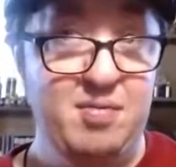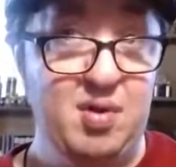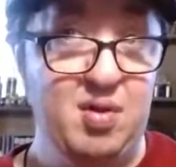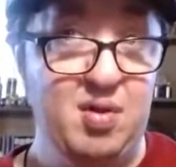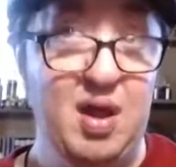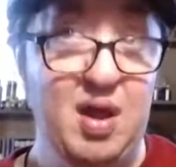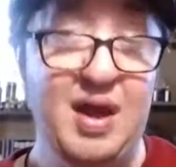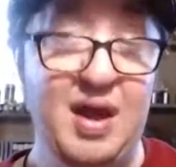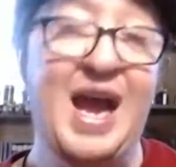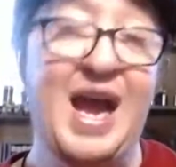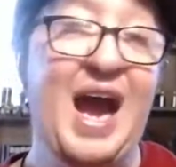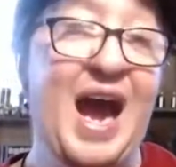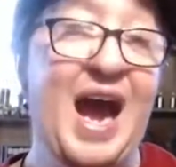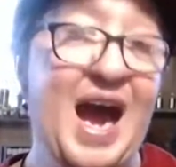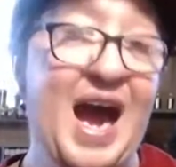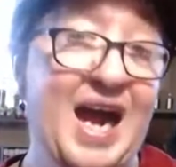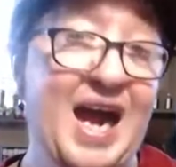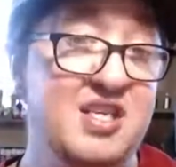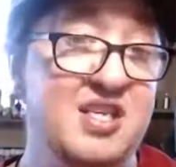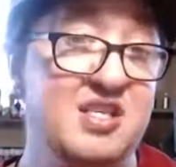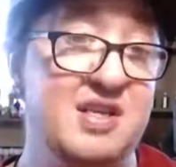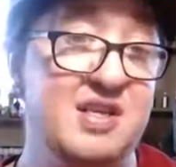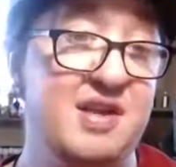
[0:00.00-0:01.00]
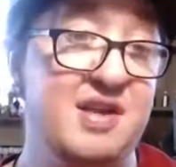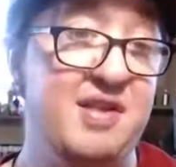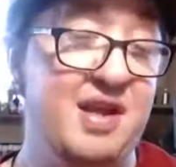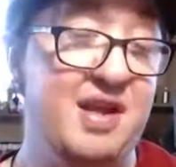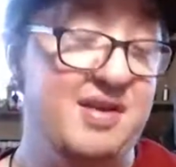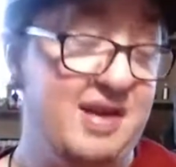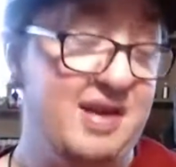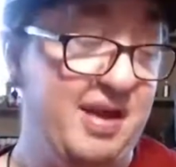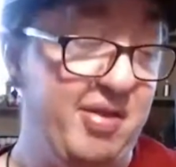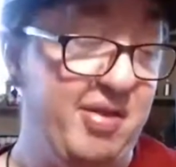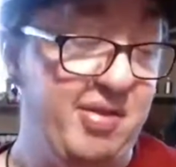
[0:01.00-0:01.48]
action
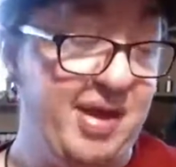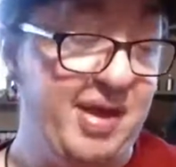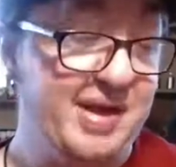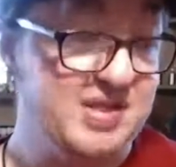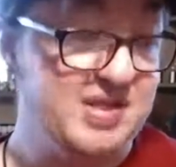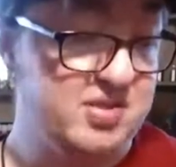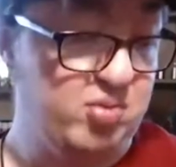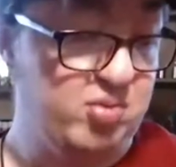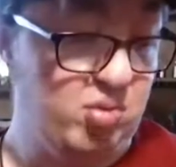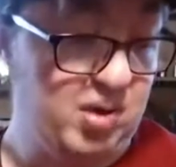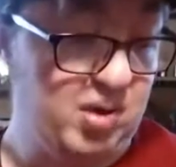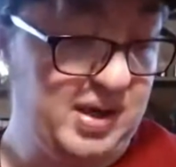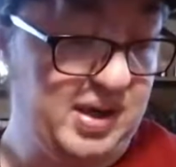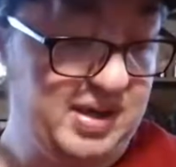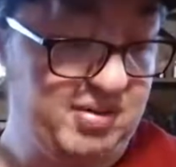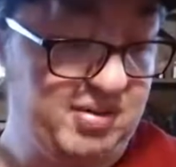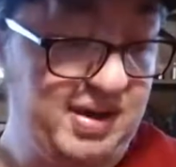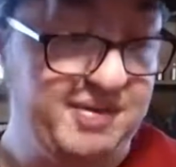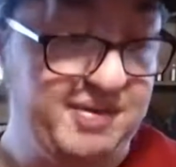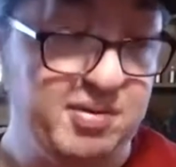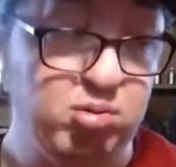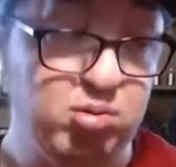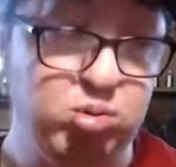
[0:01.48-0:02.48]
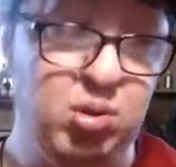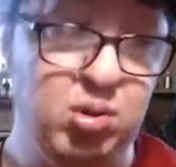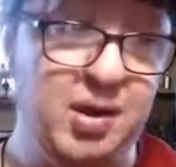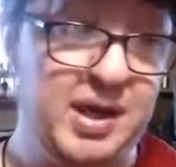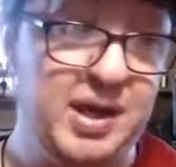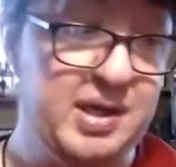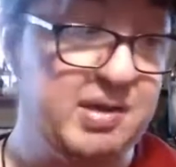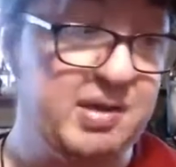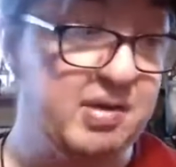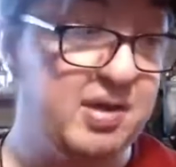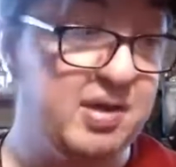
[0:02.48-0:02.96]
in this one. It was really
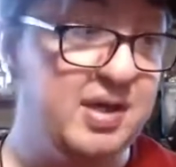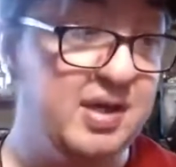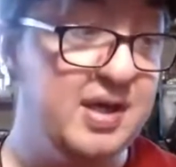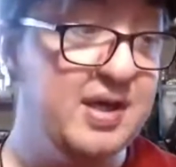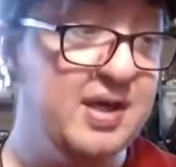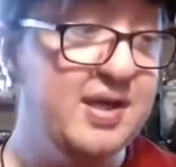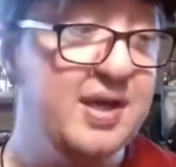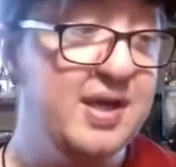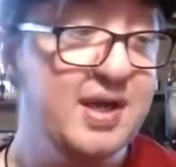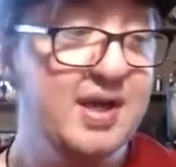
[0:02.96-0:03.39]
good.